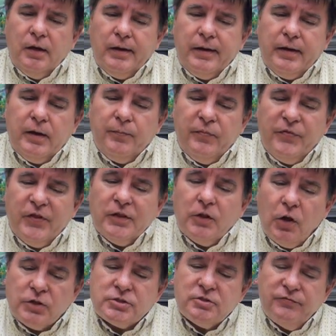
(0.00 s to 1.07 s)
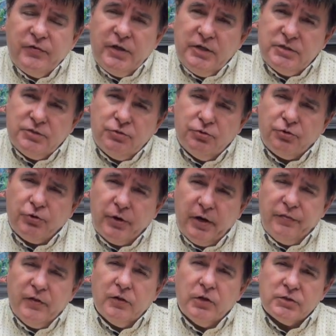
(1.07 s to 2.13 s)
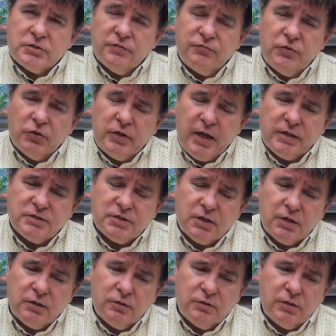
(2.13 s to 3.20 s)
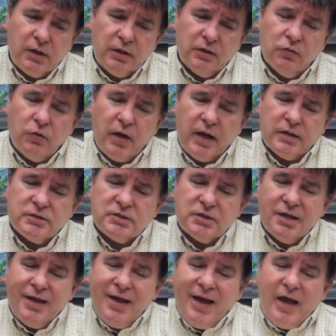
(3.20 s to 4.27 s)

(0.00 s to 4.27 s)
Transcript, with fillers: um, the loss of East Ukraine, the loss of Donetsk and, and Luhansk,